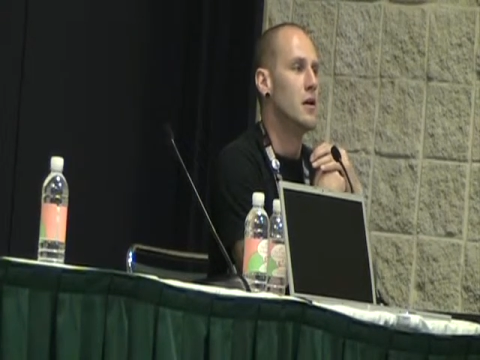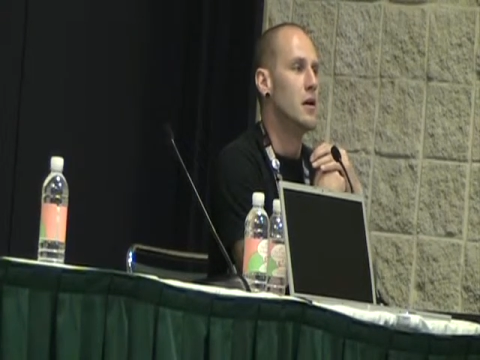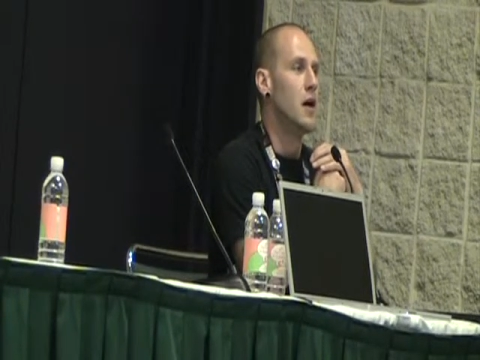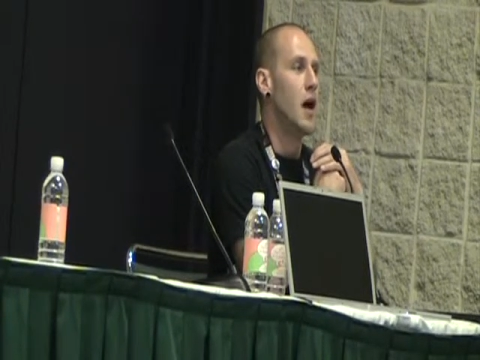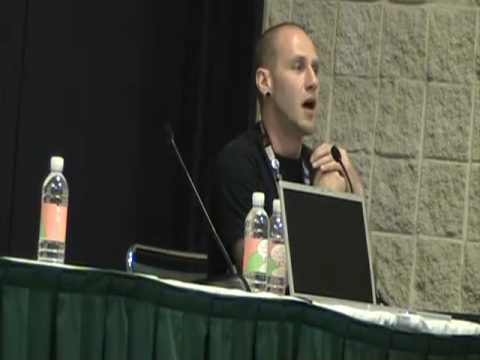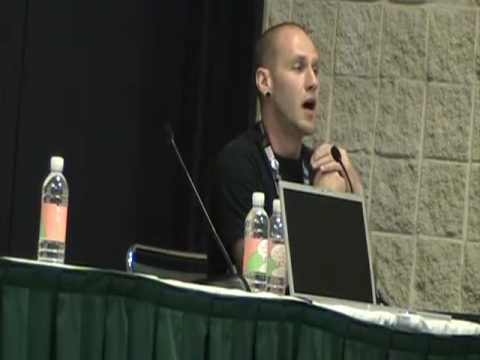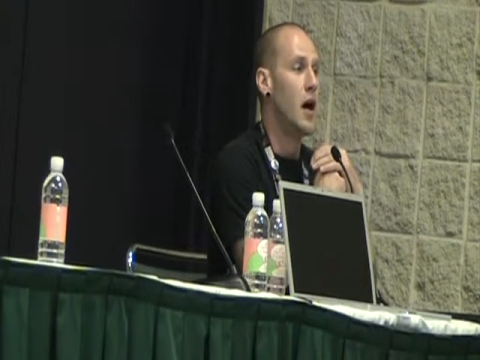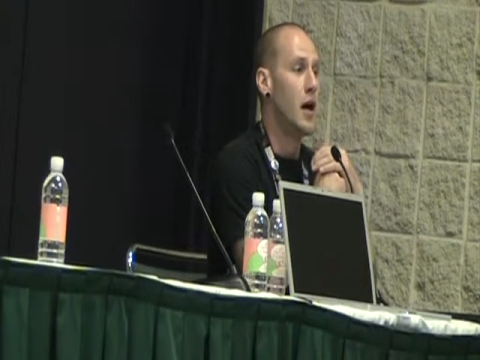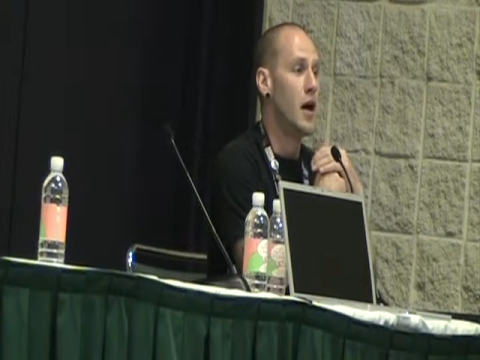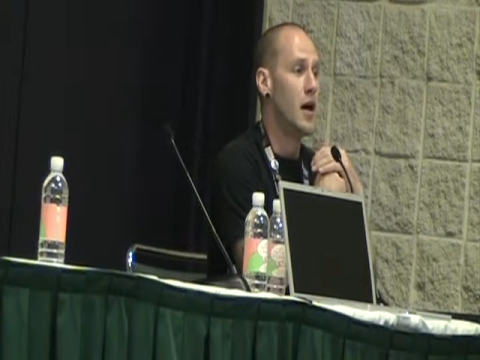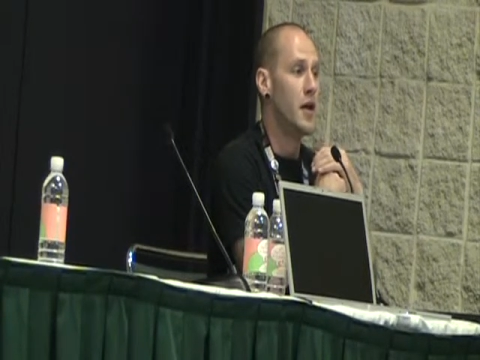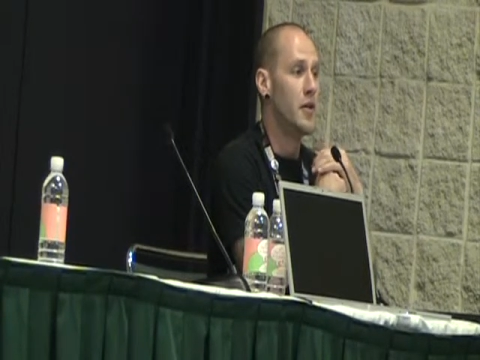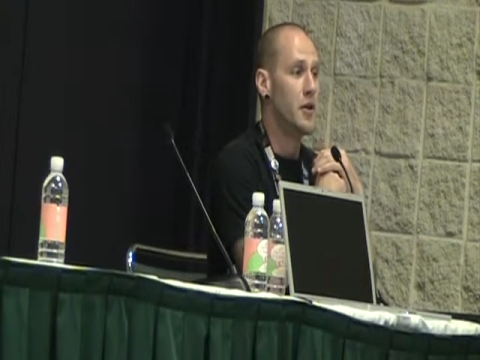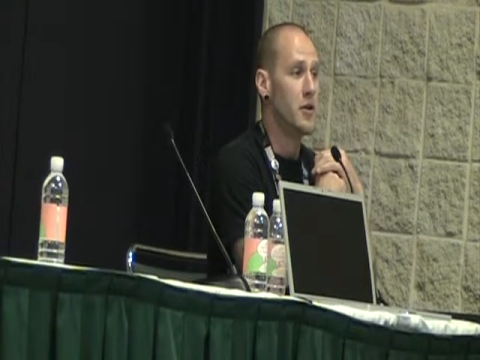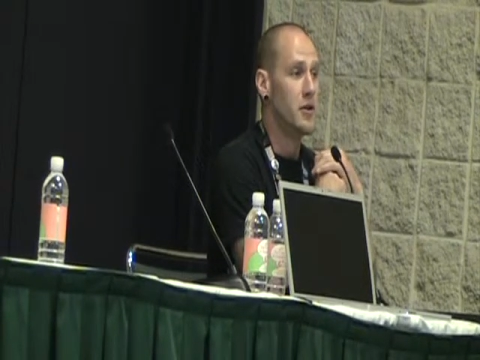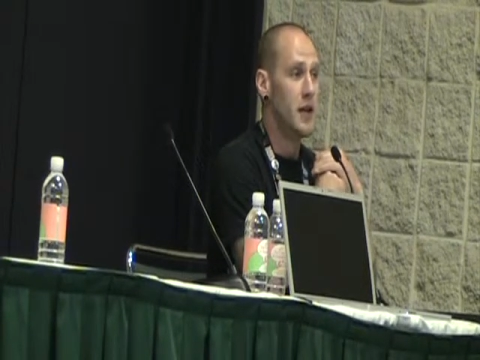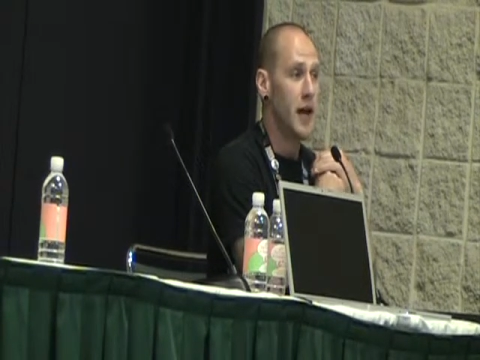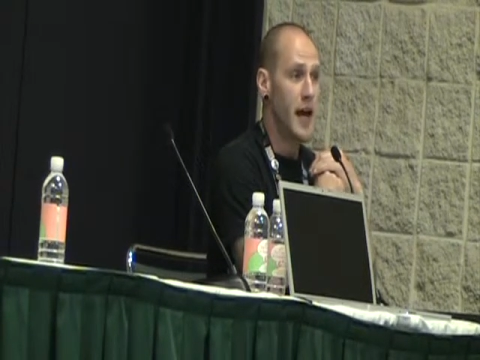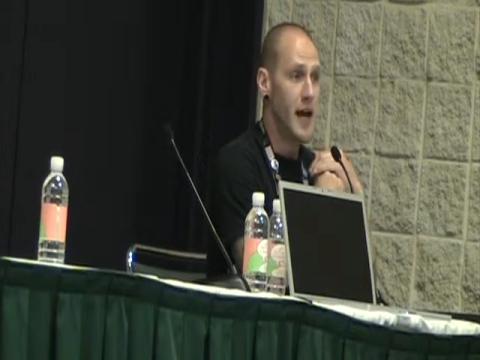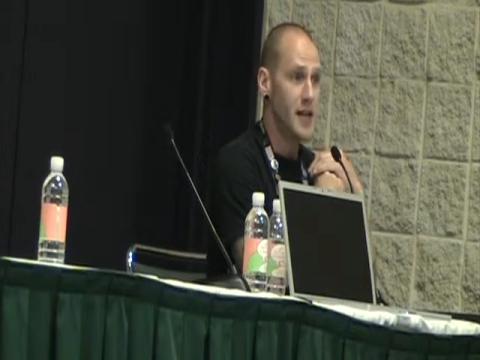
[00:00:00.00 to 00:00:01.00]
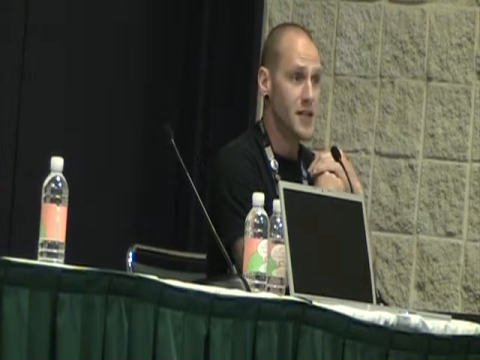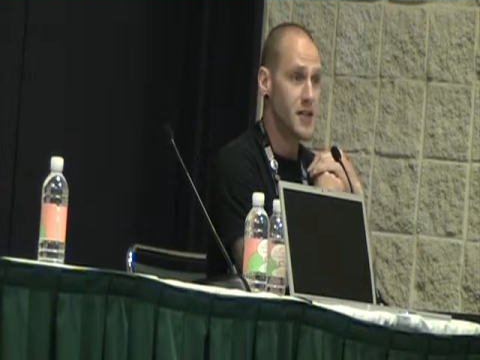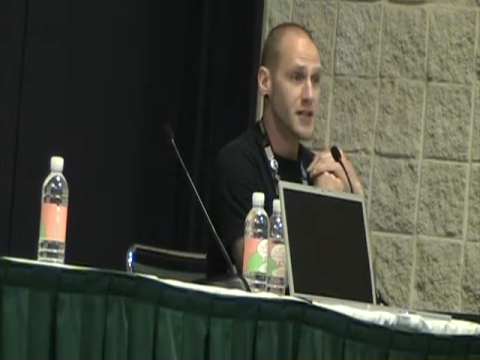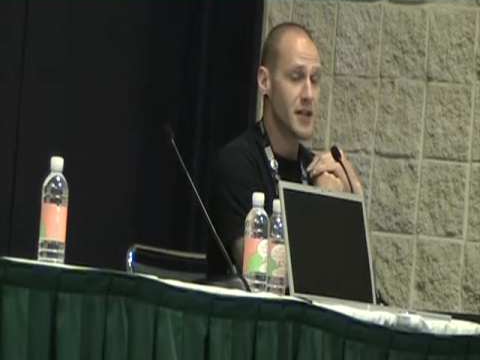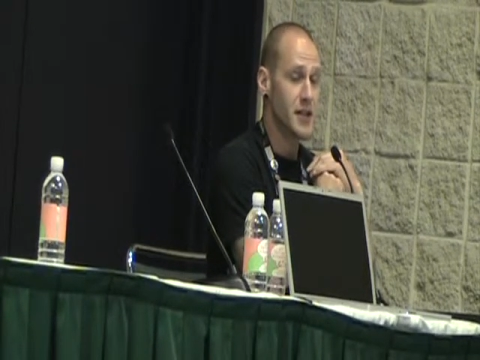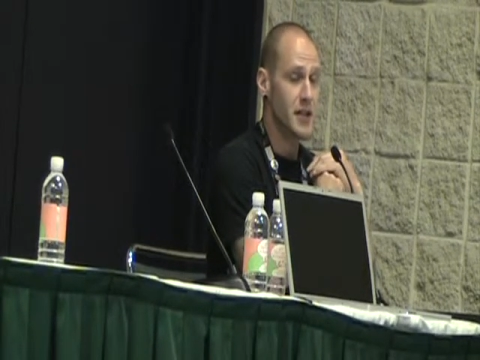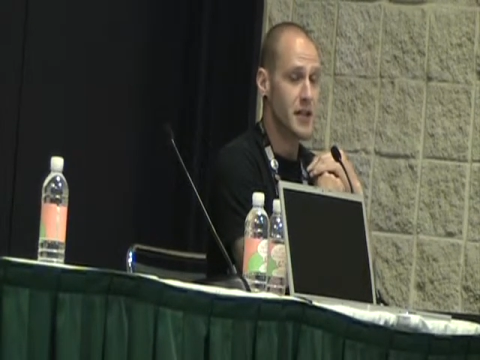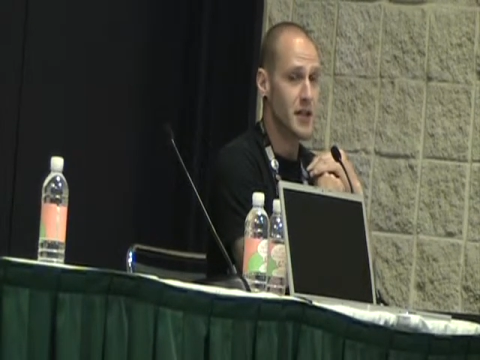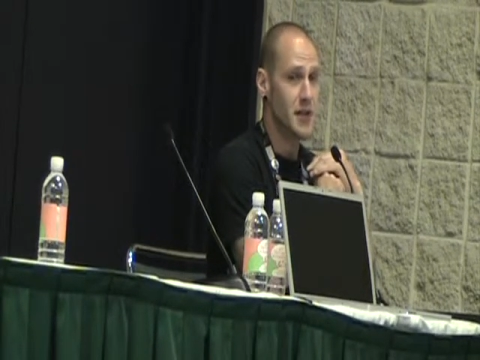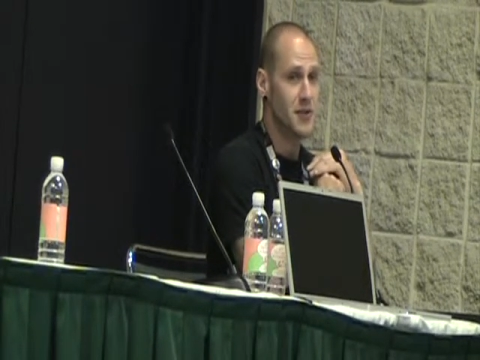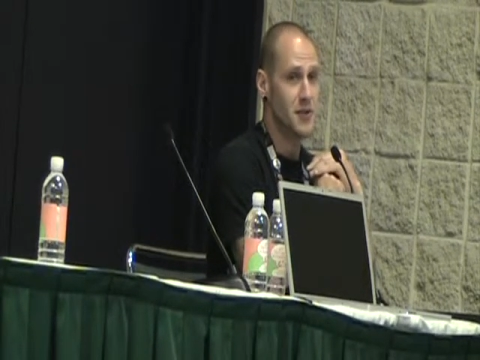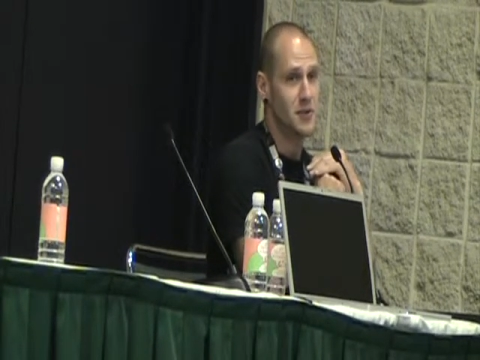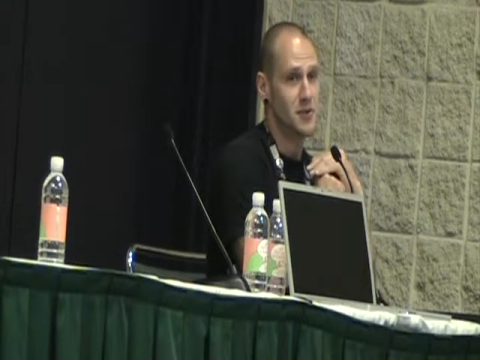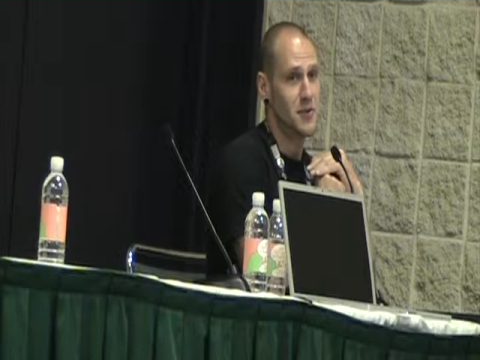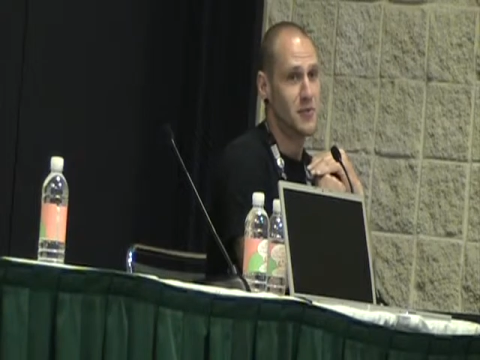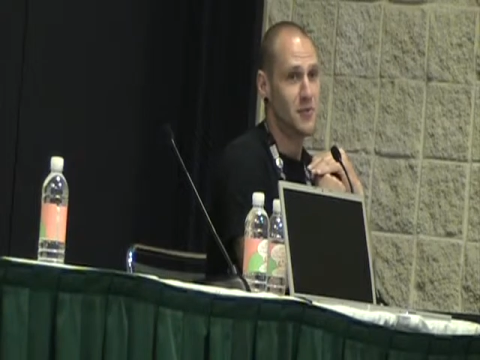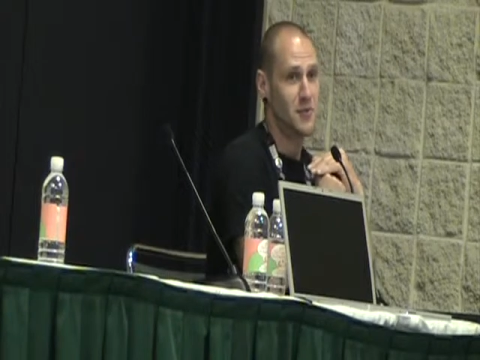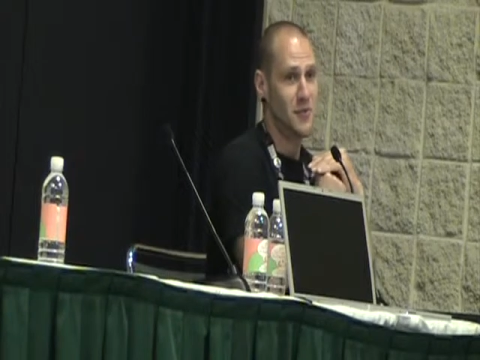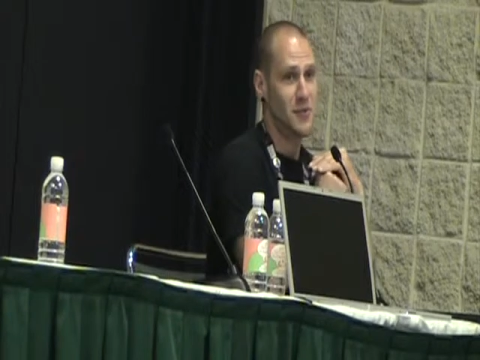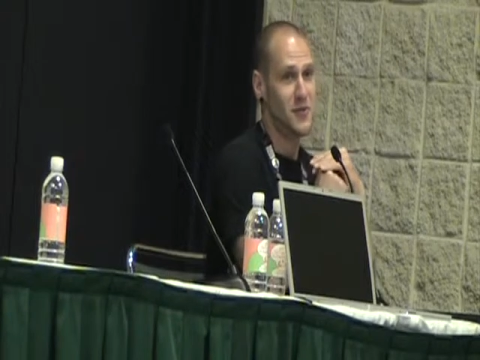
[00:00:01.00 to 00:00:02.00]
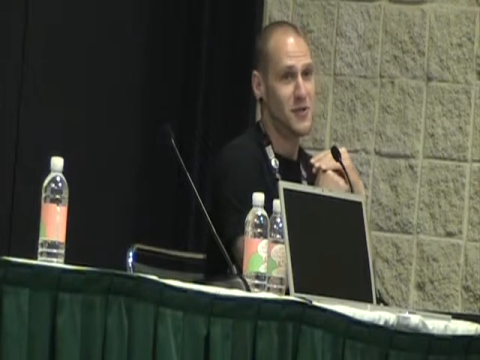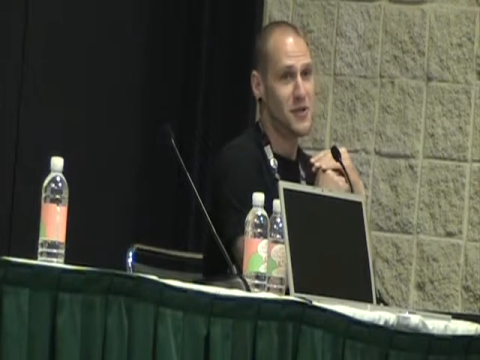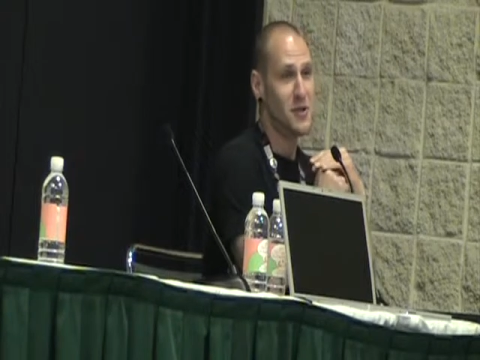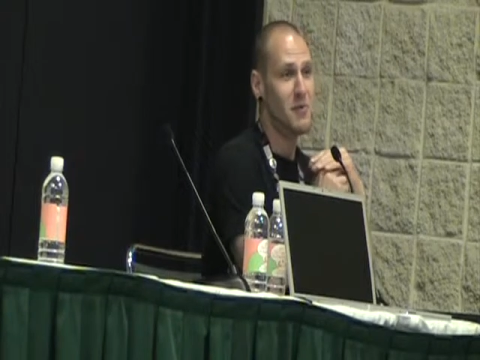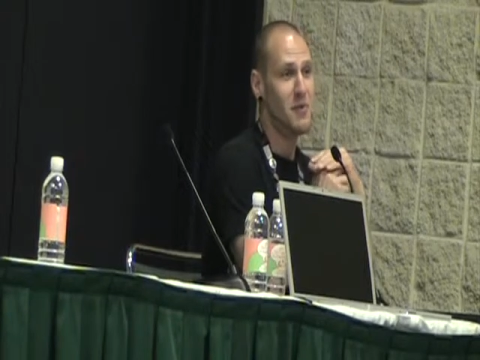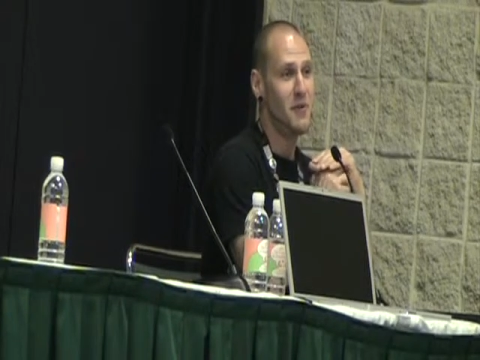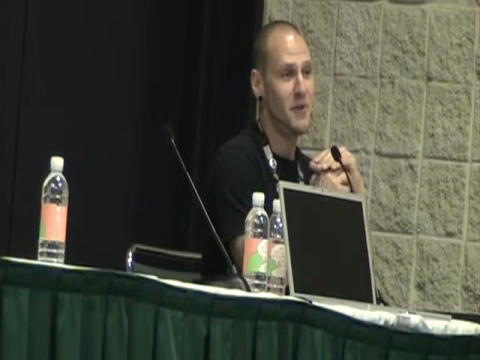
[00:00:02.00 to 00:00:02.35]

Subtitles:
The last thing, some